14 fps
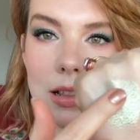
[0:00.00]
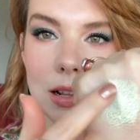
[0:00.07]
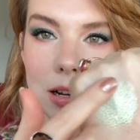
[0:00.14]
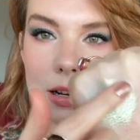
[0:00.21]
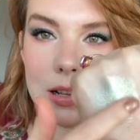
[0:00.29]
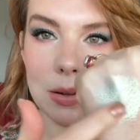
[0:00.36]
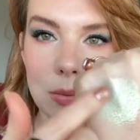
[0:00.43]

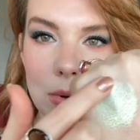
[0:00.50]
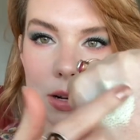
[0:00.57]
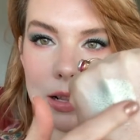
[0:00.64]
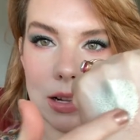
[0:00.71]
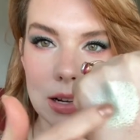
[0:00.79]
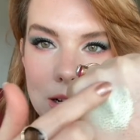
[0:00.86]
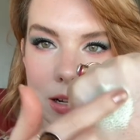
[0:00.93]
That's the
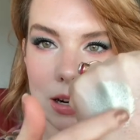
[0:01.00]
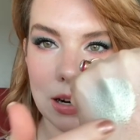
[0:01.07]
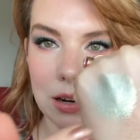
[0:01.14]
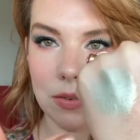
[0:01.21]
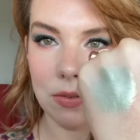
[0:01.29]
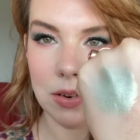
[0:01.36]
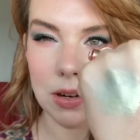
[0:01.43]
one that's kind
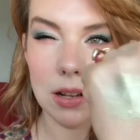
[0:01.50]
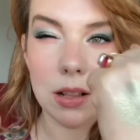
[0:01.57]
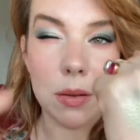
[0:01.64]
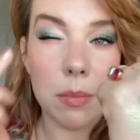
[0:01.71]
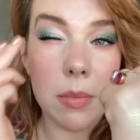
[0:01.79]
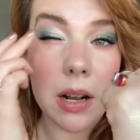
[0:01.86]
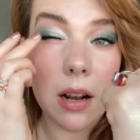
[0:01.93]
of in
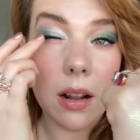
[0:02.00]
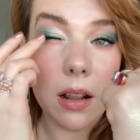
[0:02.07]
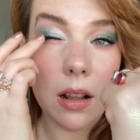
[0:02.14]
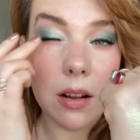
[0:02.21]
the middle